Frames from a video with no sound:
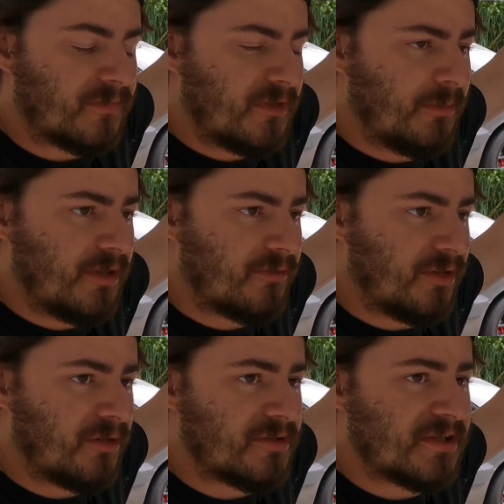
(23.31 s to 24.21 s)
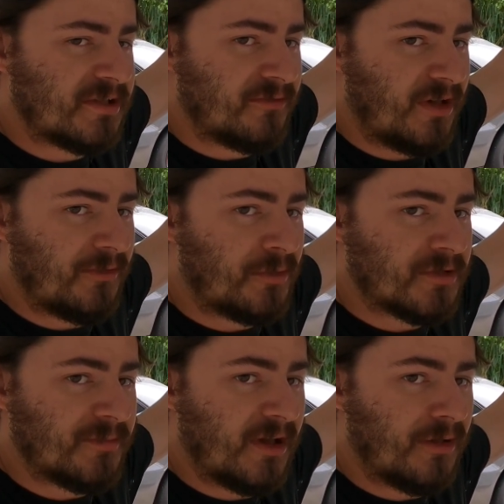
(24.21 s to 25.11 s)
It made 365
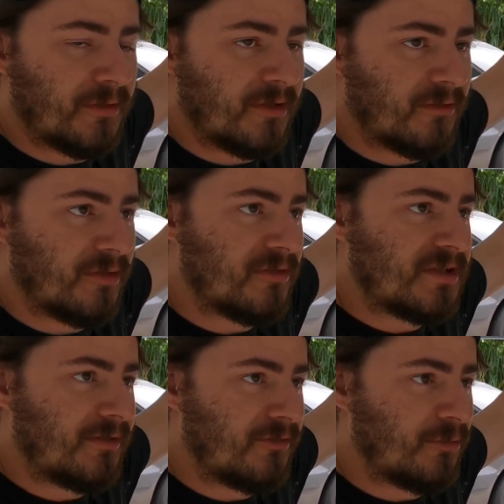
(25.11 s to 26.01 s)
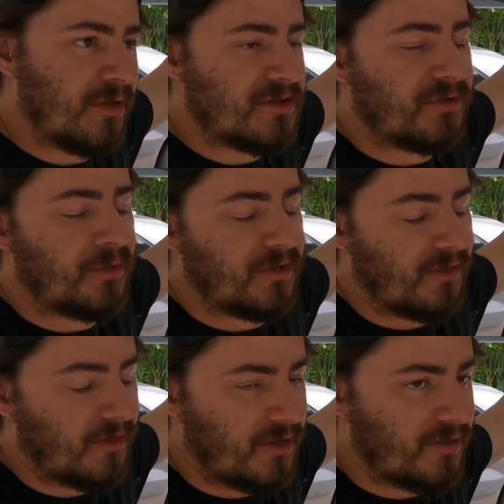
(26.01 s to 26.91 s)
horsepower and 370 foot-pounds of torque at
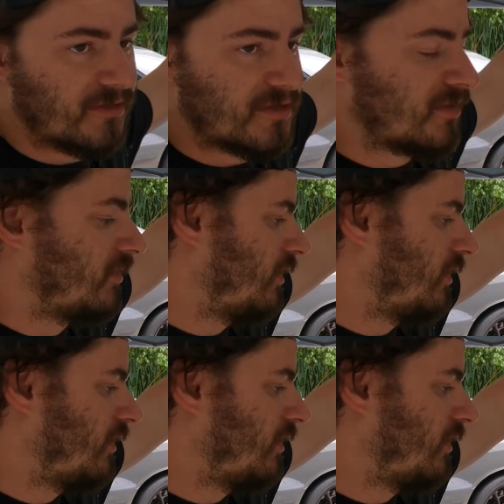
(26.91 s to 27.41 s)
the tires.